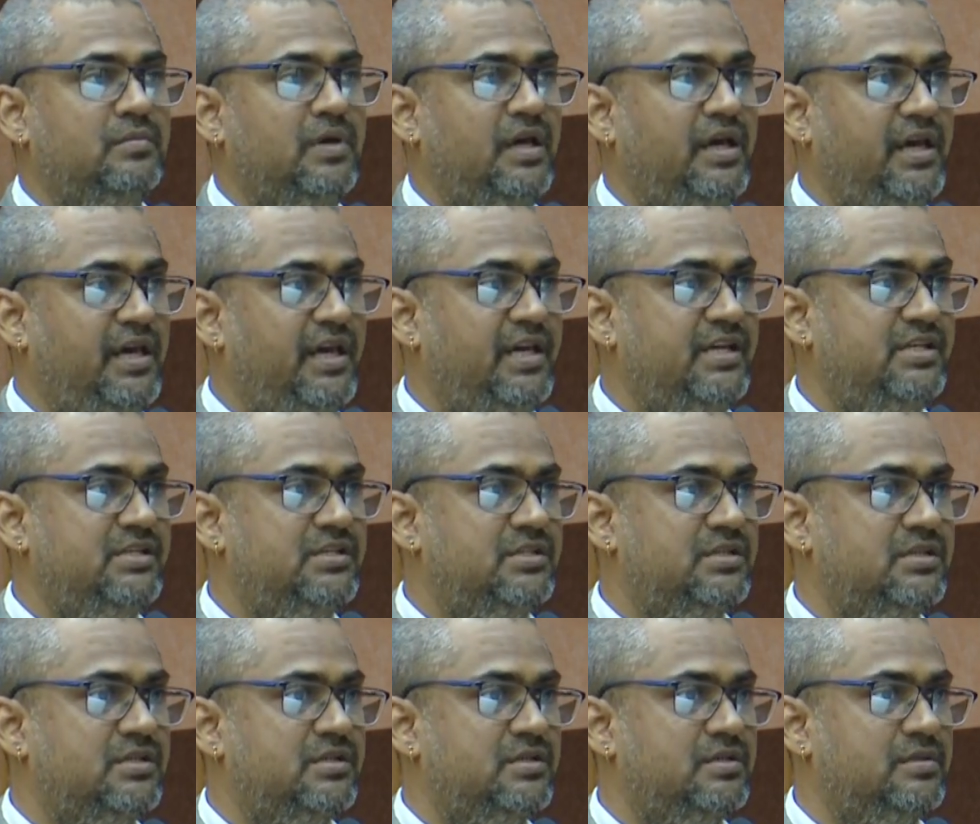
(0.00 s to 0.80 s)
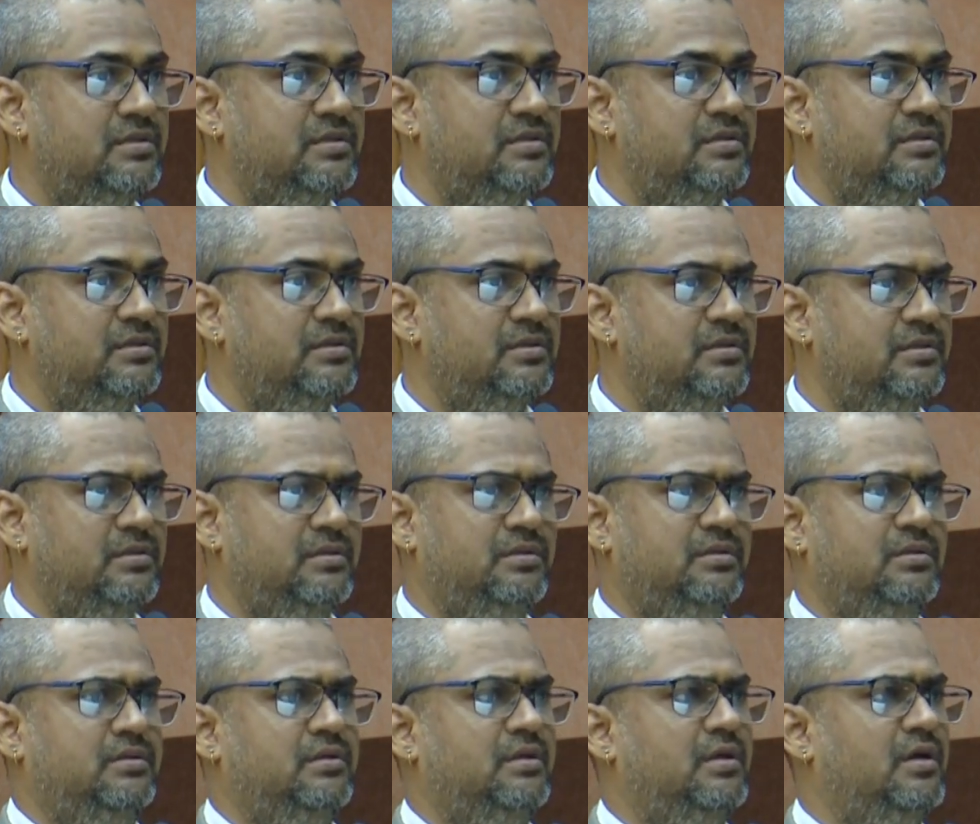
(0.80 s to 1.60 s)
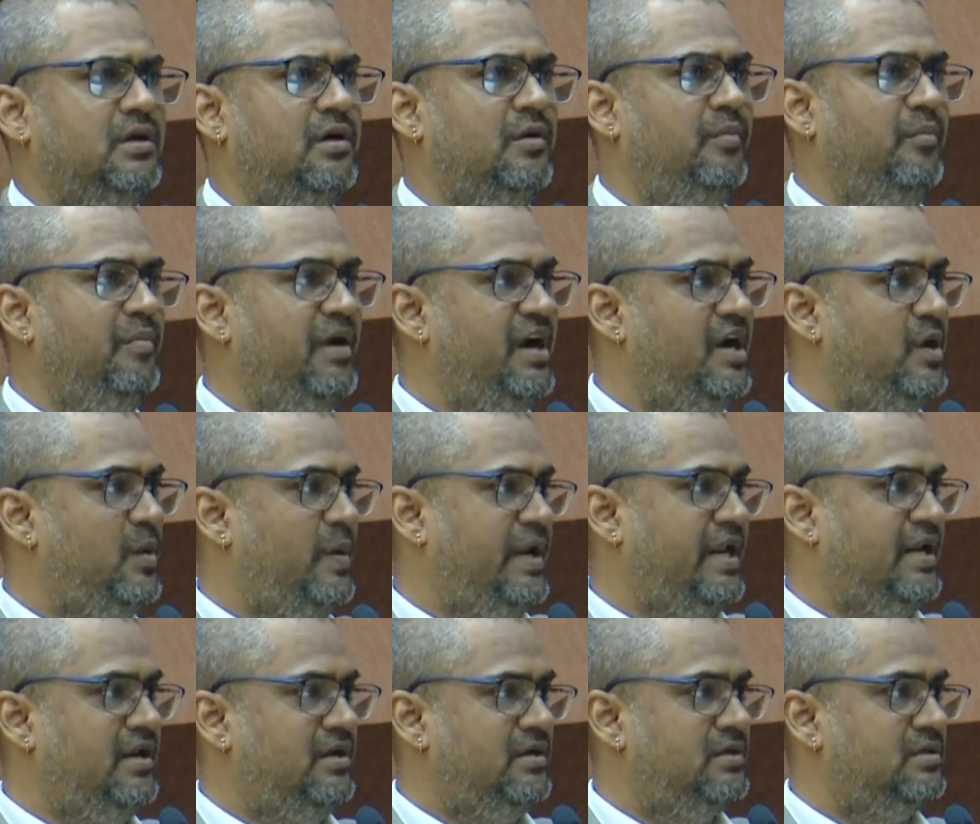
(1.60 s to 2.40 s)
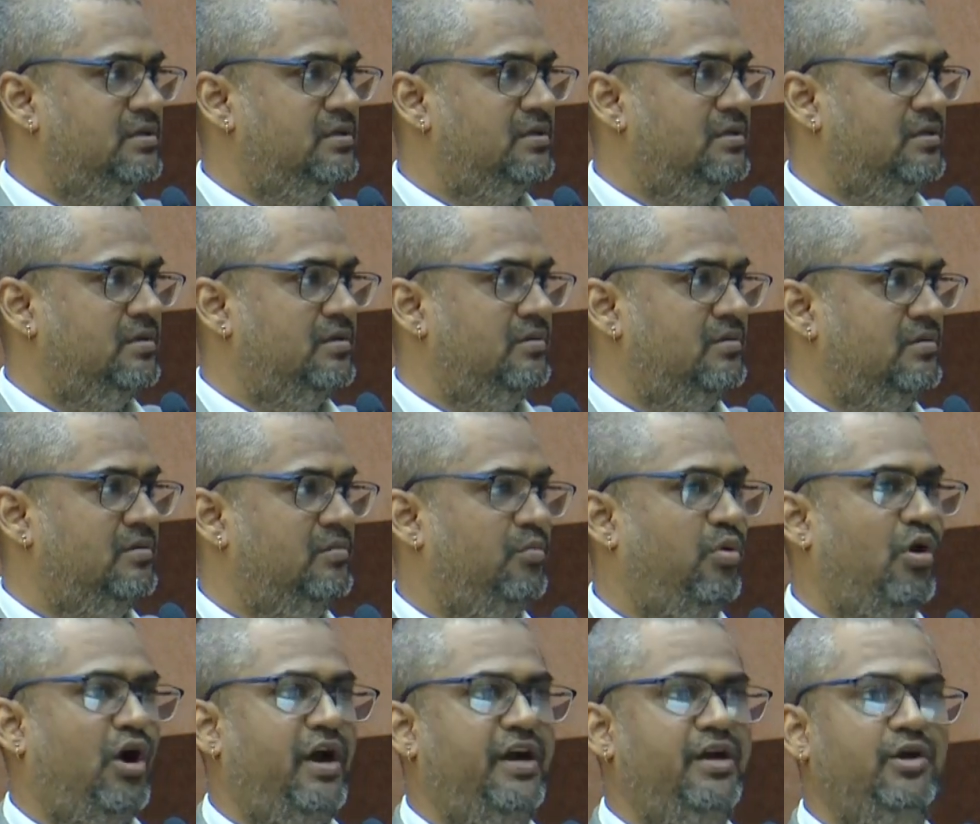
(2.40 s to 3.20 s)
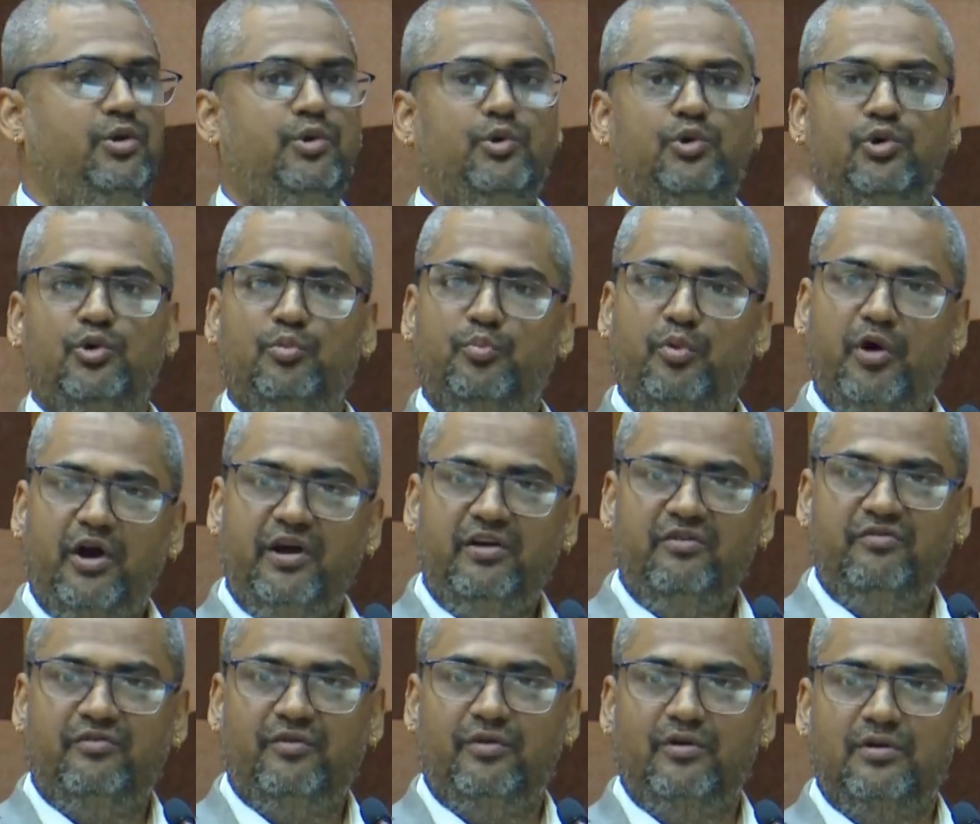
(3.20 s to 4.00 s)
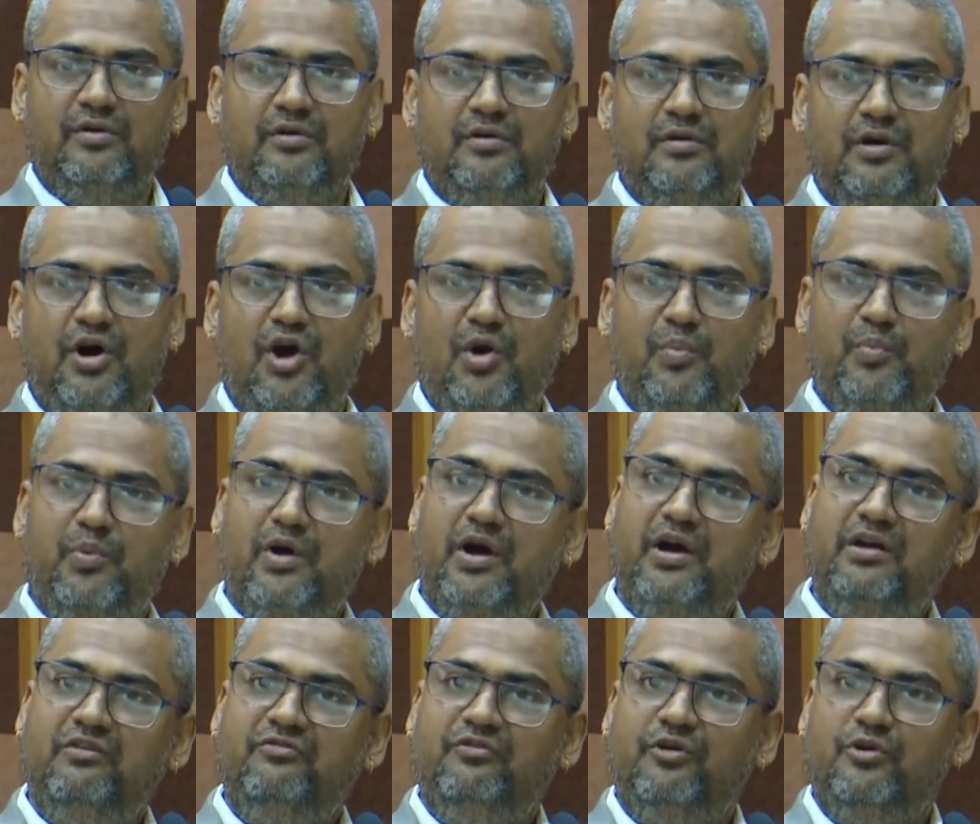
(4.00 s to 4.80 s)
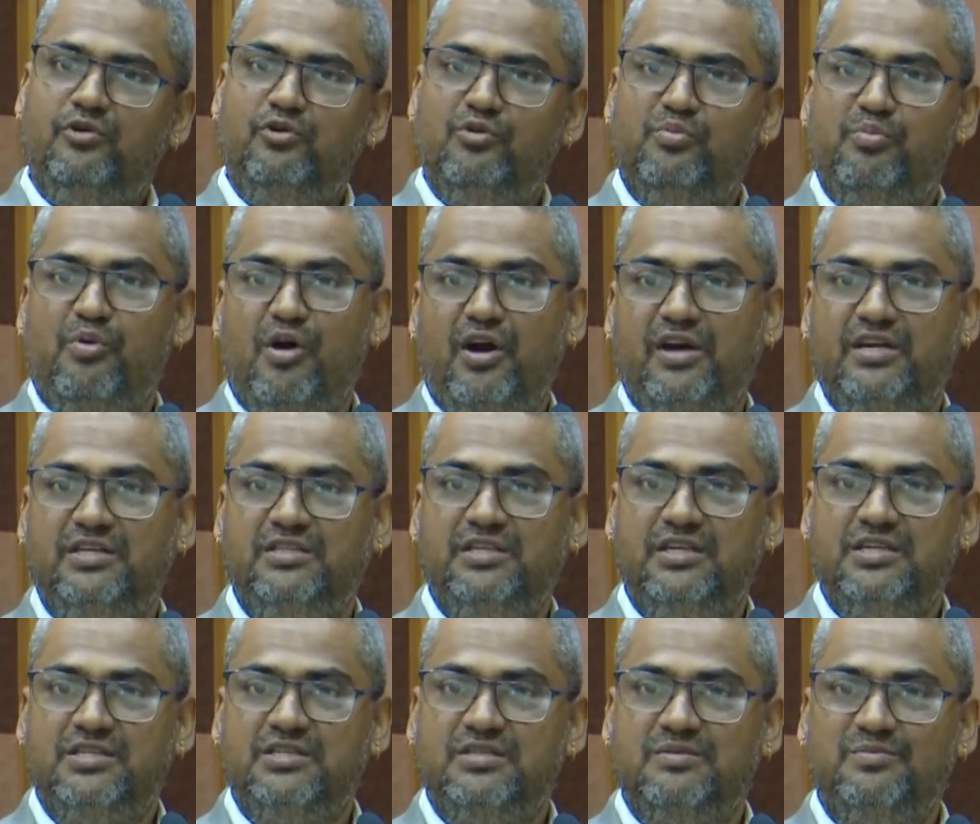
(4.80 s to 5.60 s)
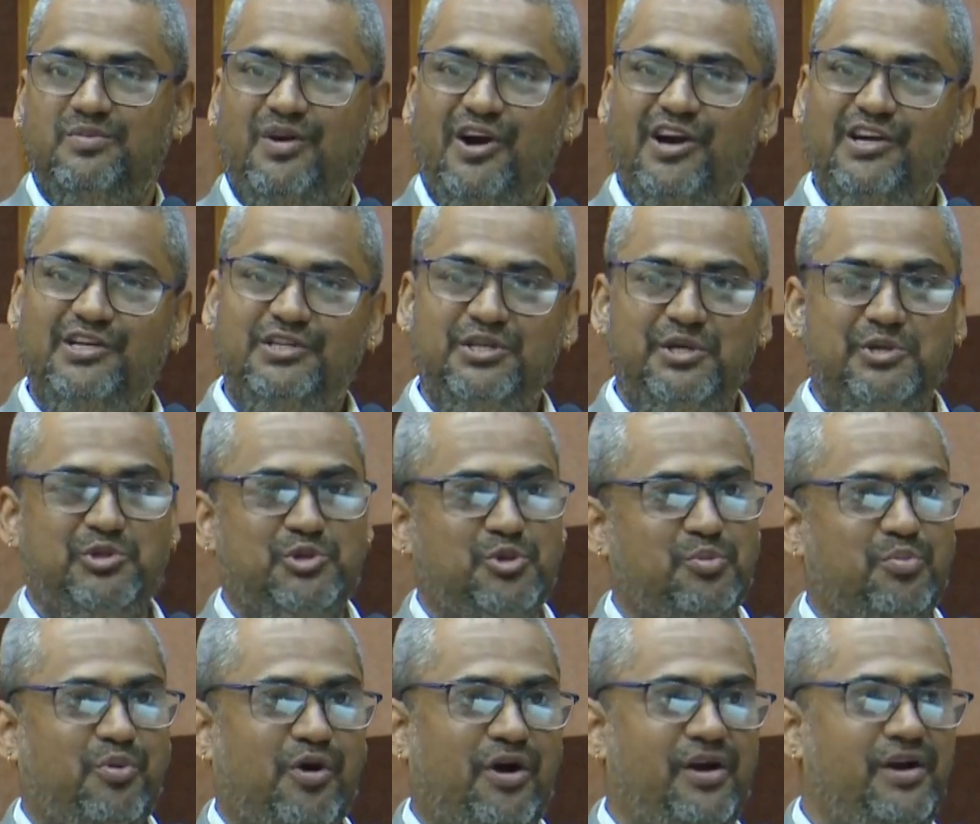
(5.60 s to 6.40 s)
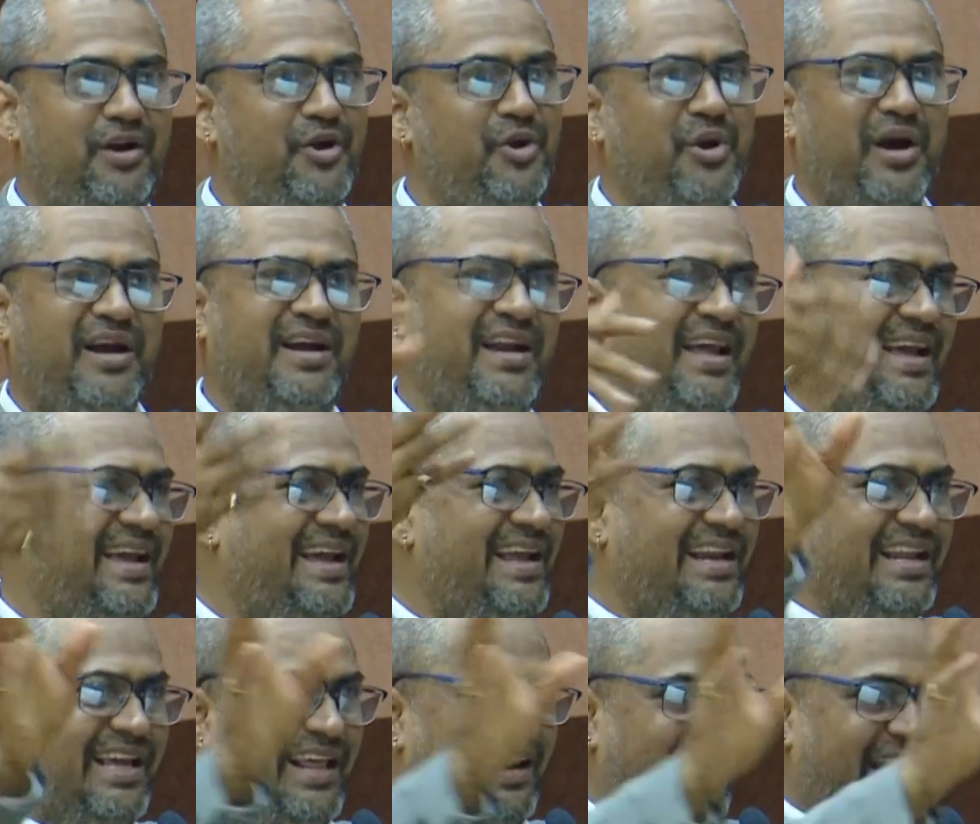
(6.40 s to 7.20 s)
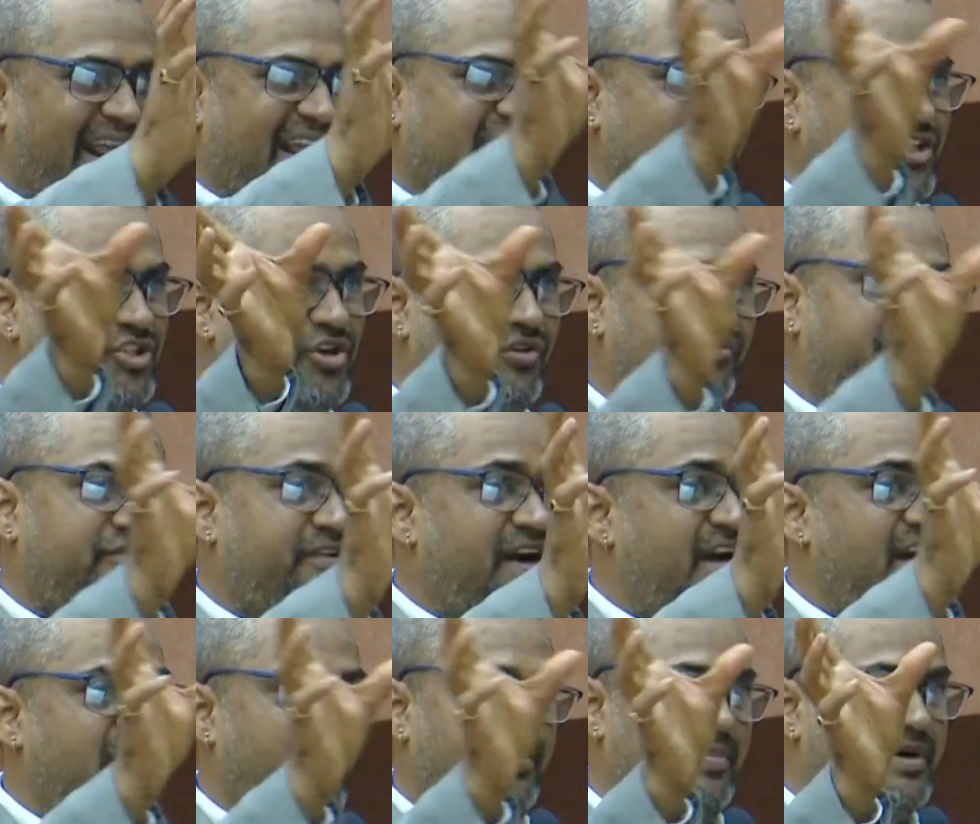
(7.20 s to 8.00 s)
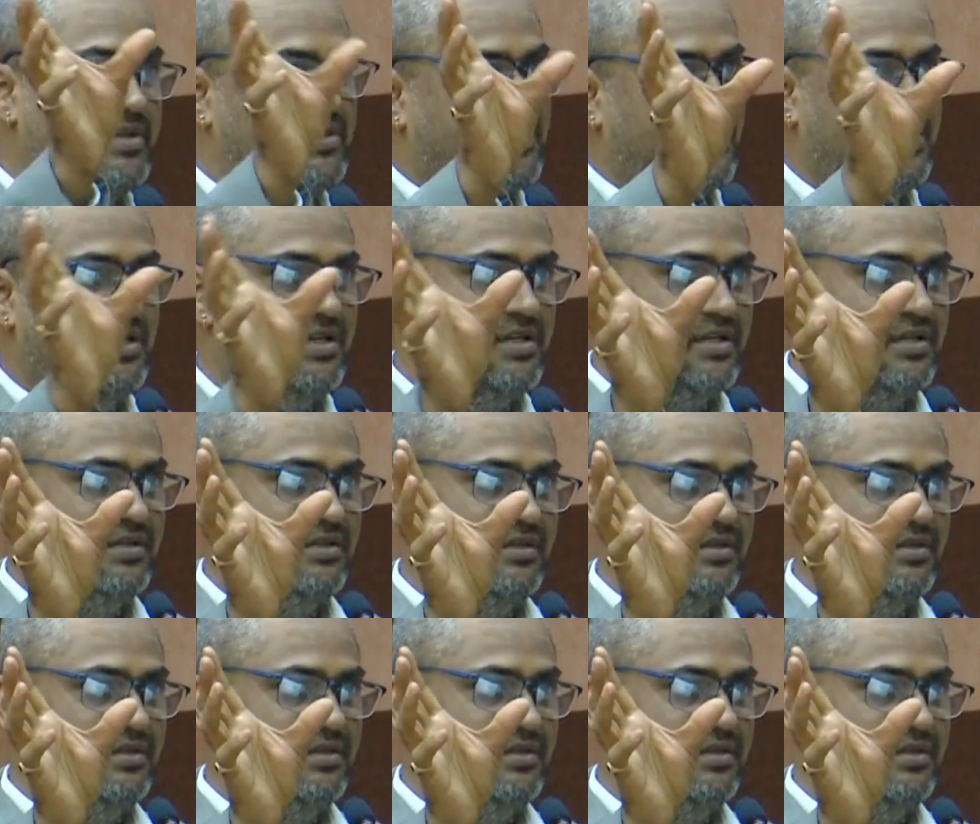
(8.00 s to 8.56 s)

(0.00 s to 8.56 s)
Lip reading: is between 0.2 to 0.4 or 0.4 to 0.6, 0.6 to 0. You can take any range of 20%.